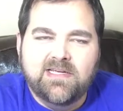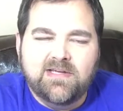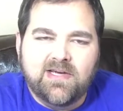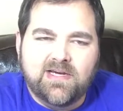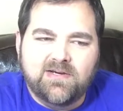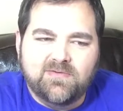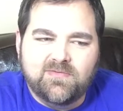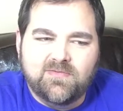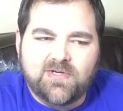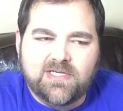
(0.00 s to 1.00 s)

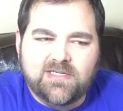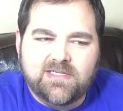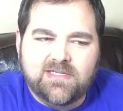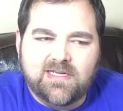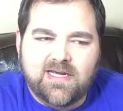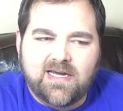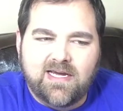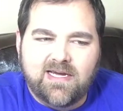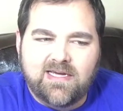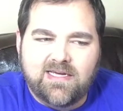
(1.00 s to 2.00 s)
but
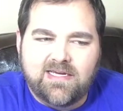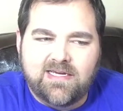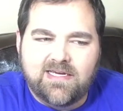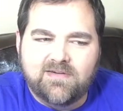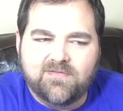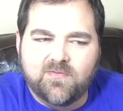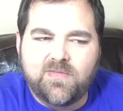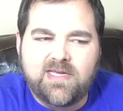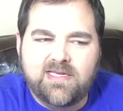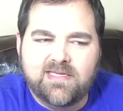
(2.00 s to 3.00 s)
for
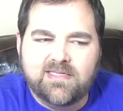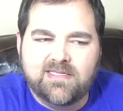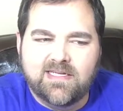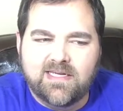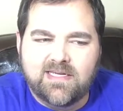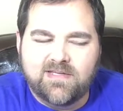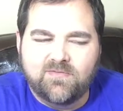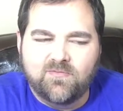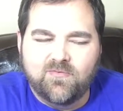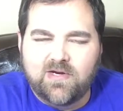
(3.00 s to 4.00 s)
me,
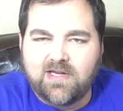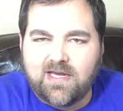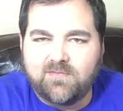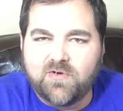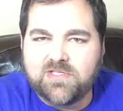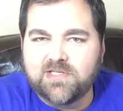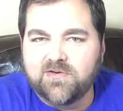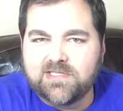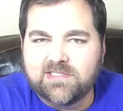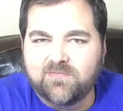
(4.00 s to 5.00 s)
what I'm most
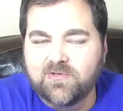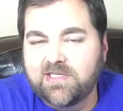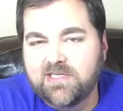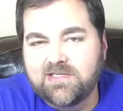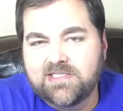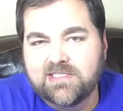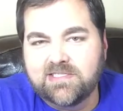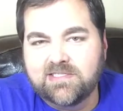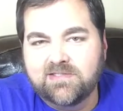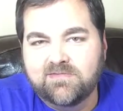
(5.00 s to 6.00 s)
interested in Willie Nelson
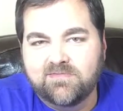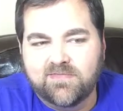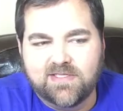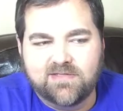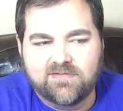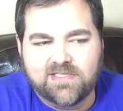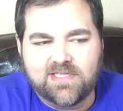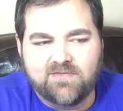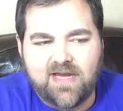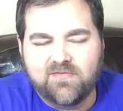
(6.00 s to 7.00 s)
is the
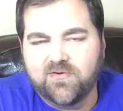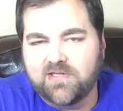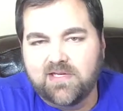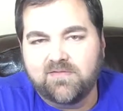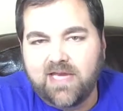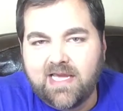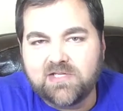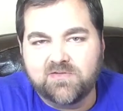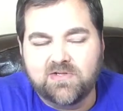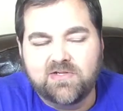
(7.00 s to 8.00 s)
stuff after he left
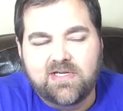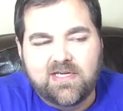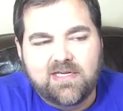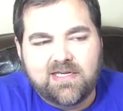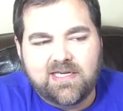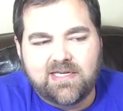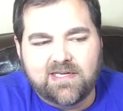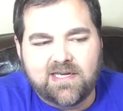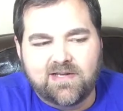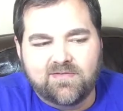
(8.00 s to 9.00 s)
Nashville and
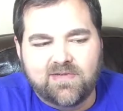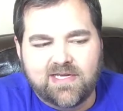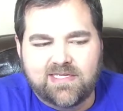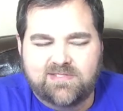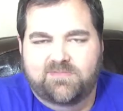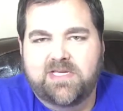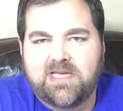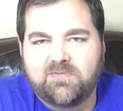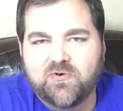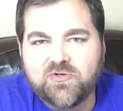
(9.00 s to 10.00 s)
kind of, I guess,
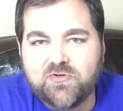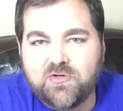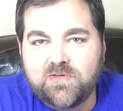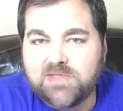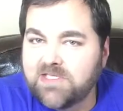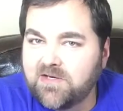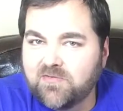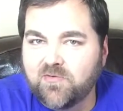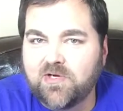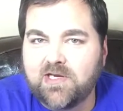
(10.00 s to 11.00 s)
became more true to himself
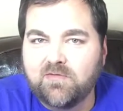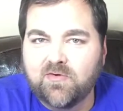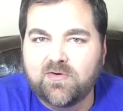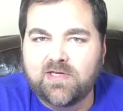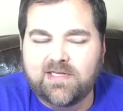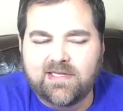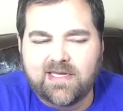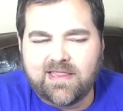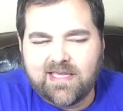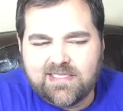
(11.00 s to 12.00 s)
or whatever. And I
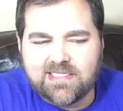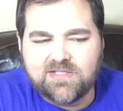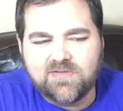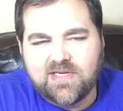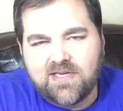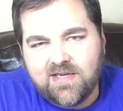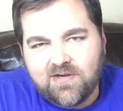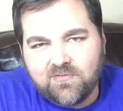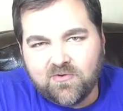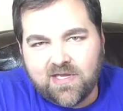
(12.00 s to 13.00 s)
guess that's
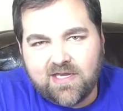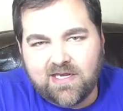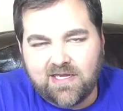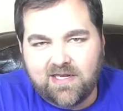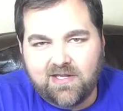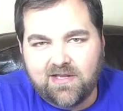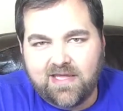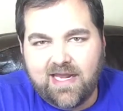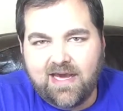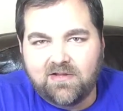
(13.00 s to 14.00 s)
where they kind of got a lot of
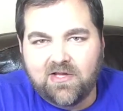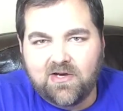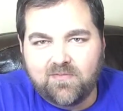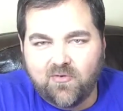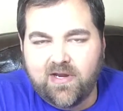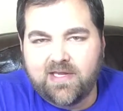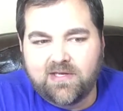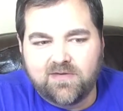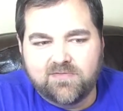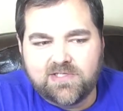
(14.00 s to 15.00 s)
that outlaw
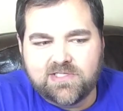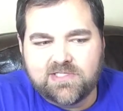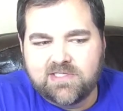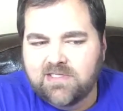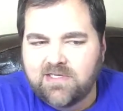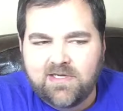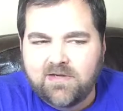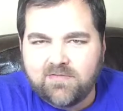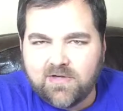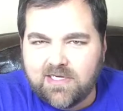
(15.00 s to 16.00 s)
brand of just
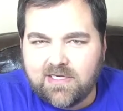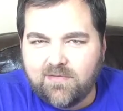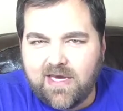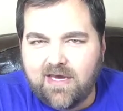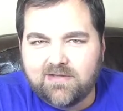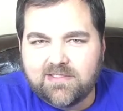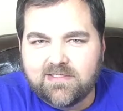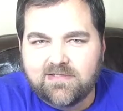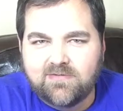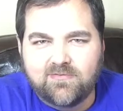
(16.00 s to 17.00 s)
forget about
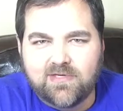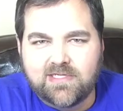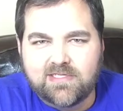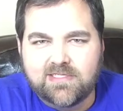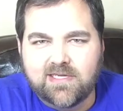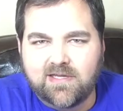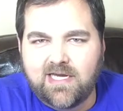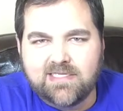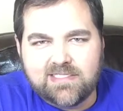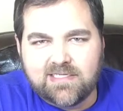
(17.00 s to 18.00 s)
what's
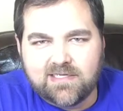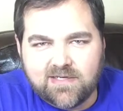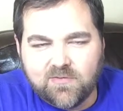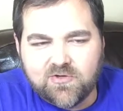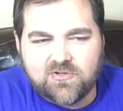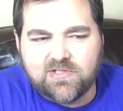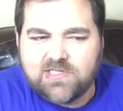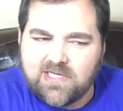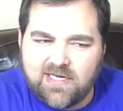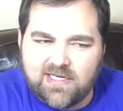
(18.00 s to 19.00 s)
glossy and commercial and
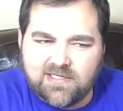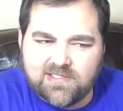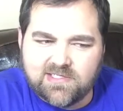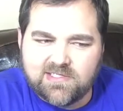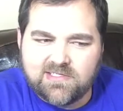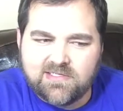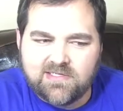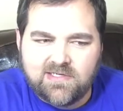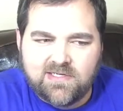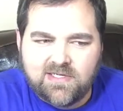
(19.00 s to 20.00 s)
shiny and just,
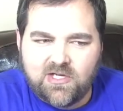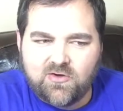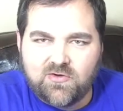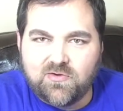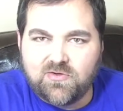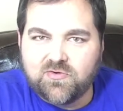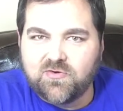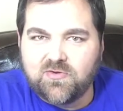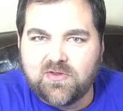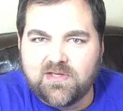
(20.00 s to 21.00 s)
do the
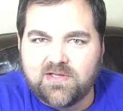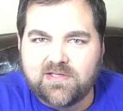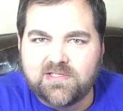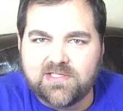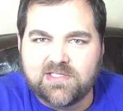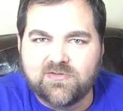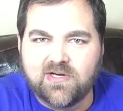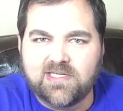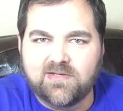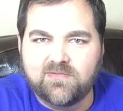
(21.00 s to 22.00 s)
truth and just
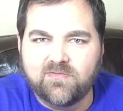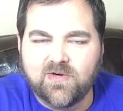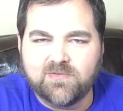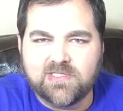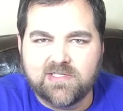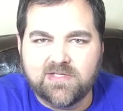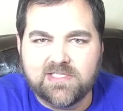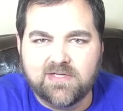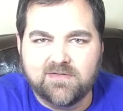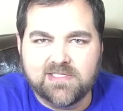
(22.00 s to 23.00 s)
try to represent
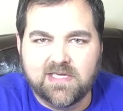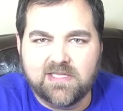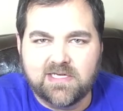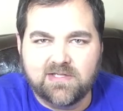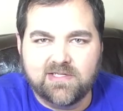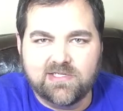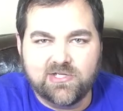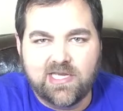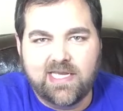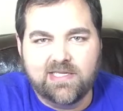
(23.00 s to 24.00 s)
yourself as authentically as
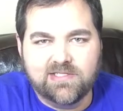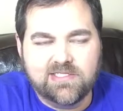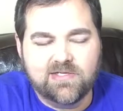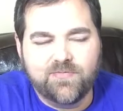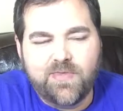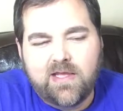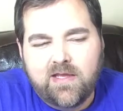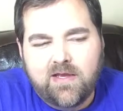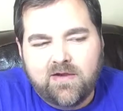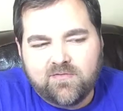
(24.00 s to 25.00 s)
you can. So
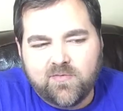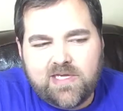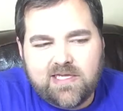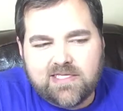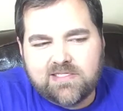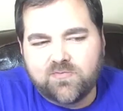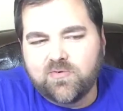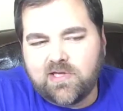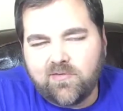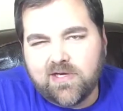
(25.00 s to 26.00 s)
for me, that's
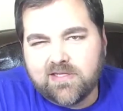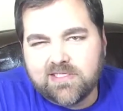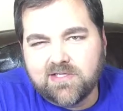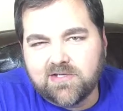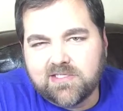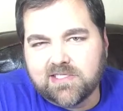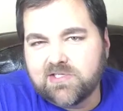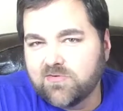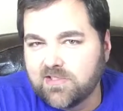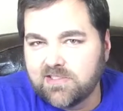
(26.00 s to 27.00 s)
really what the song Six
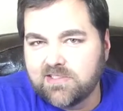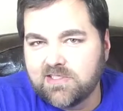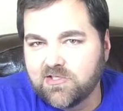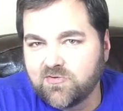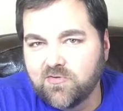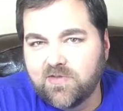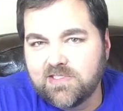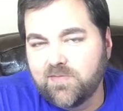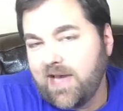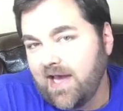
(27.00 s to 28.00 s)
Strings and the Truth
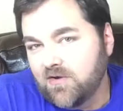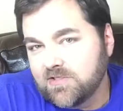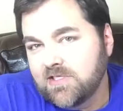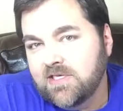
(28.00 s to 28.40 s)
is about.